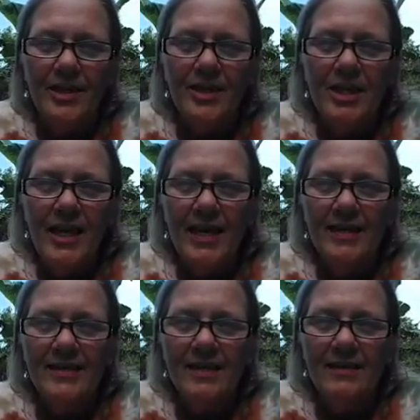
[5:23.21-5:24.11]
She
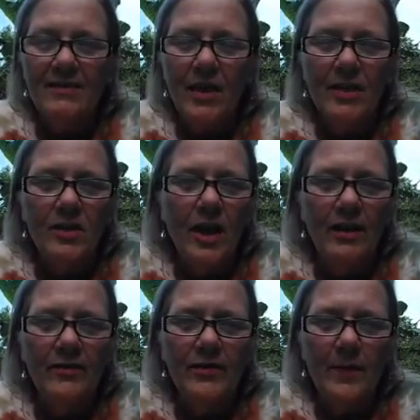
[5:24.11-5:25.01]
has a, a
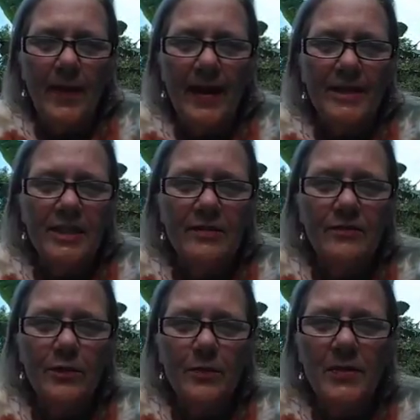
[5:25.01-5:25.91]
love and a
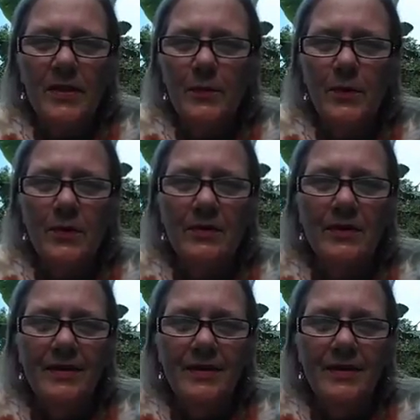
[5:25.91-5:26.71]
passion for people